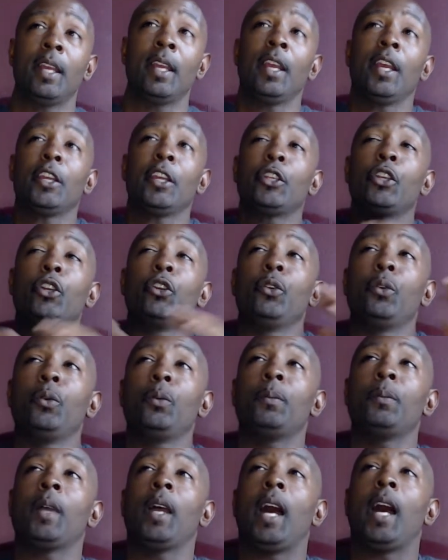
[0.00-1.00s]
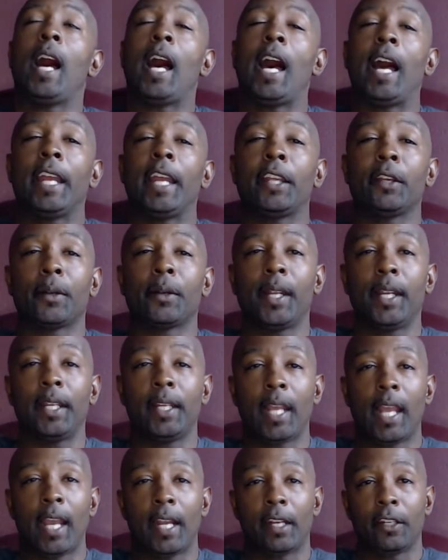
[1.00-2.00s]
you
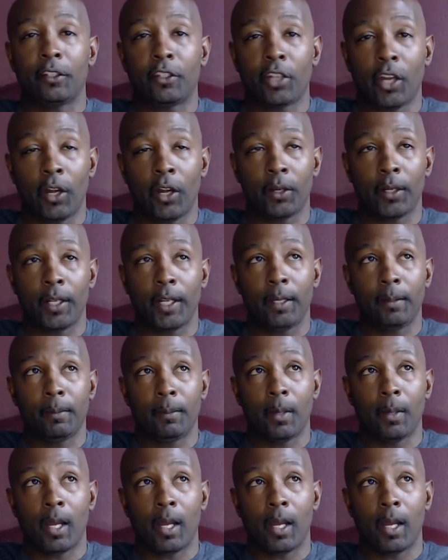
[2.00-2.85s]
hiring an attorney,